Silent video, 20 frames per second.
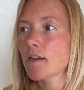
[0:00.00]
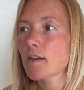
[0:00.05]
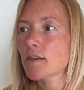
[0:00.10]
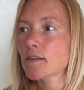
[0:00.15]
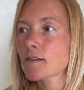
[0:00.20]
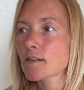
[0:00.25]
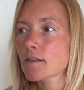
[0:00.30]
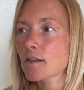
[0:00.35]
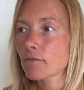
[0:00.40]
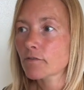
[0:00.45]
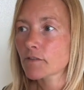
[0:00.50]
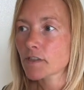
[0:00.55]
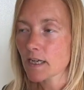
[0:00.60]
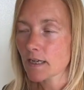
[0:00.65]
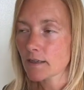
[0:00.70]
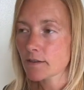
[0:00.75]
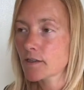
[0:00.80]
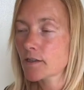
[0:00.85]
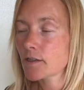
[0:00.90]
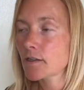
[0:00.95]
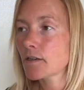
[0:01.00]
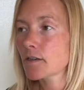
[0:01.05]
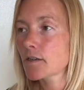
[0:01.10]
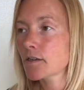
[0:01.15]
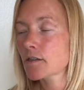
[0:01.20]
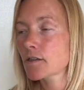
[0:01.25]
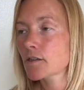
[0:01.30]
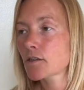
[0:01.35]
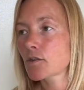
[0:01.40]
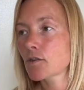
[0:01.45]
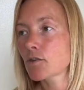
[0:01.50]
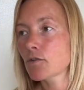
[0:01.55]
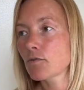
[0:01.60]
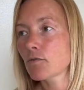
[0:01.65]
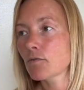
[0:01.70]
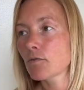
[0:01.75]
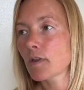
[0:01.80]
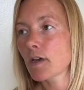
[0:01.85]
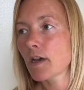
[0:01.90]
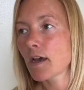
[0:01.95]
self-centeredness
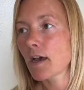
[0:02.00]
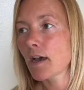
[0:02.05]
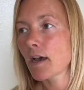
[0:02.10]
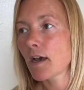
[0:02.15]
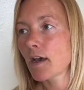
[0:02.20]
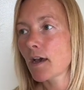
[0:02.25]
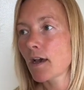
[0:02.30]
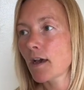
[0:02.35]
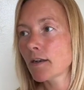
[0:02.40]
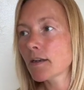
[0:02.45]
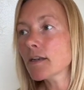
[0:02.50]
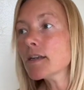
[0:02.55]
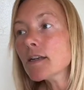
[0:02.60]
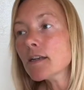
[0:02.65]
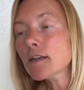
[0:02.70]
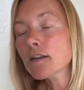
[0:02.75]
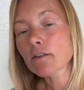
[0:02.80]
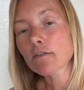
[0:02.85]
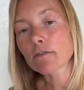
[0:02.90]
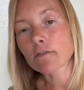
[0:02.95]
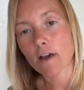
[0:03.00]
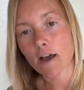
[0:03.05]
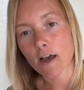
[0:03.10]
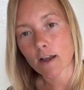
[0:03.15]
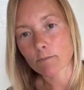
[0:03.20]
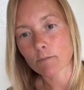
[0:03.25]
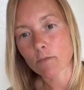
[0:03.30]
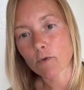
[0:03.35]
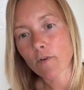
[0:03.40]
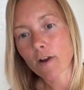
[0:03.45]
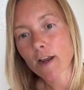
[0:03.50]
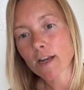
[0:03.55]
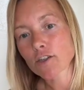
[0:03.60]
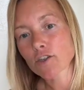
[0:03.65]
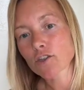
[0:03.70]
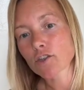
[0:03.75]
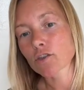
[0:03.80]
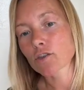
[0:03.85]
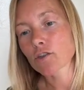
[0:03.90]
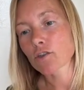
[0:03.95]
to their need of
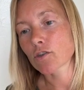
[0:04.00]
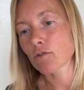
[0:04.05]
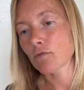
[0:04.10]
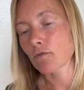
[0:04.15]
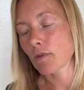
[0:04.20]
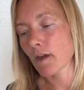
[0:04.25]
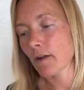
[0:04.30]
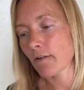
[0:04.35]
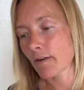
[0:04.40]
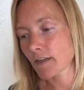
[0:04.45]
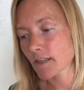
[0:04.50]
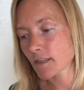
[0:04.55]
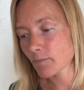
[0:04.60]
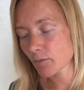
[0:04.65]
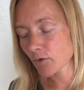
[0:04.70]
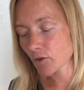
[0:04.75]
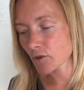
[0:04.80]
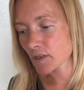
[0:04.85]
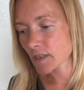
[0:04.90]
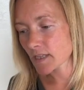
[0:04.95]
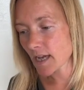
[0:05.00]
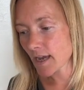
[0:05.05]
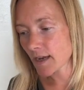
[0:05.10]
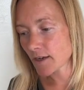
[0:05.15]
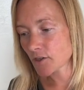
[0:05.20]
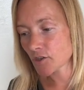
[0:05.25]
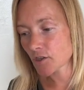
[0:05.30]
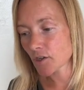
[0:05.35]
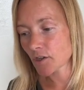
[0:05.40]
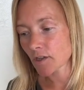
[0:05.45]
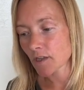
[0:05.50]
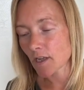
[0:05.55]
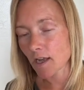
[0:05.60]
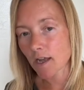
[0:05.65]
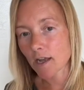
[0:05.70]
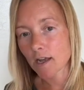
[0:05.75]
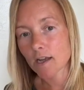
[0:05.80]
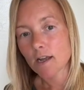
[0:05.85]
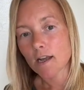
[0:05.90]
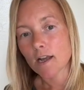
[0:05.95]
admiration to their exploitation,
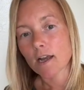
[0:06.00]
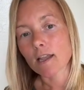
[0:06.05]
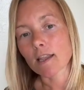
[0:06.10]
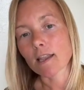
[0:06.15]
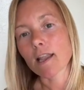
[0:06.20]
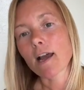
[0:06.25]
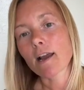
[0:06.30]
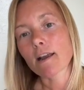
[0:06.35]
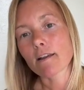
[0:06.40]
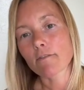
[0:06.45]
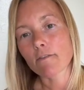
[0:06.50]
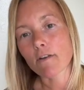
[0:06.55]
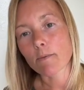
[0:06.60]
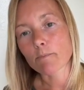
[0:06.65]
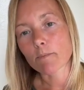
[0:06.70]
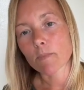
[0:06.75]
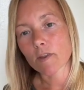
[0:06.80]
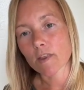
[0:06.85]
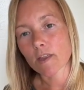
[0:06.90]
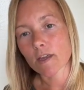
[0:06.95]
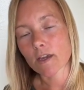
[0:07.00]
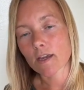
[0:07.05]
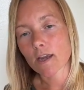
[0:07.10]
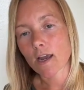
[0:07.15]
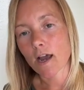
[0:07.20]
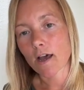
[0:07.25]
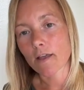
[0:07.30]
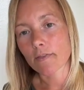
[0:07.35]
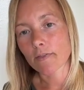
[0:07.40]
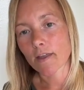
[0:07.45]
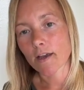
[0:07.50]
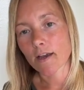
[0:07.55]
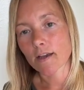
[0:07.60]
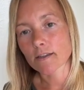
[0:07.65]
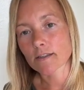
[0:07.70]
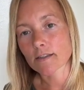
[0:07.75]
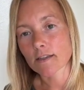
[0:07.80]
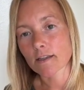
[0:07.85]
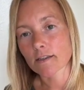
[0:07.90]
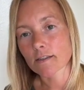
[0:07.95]
their lack of empathy and their
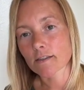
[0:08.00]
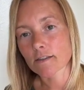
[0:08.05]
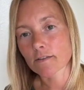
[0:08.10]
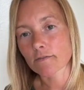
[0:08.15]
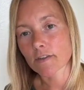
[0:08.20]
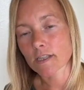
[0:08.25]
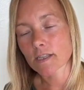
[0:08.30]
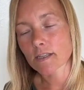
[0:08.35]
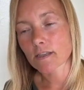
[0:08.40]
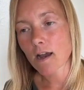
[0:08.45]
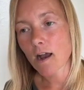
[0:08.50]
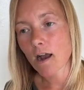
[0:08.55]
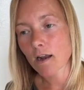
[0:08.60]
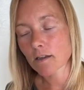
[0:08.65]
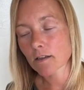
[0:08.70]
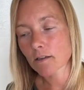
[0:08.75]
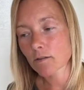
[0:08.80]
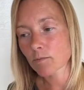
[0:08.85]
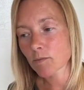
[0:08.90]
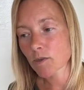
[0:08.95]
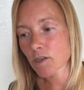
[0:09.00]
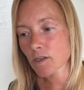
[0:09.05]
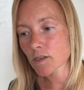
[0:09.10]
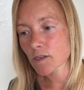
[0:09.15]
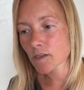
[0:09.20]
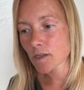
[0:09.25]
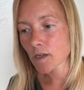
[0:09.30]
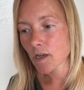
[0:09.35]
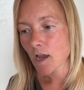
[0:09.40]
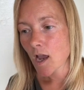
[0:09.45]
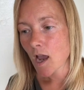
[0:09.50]
sense of entitlement.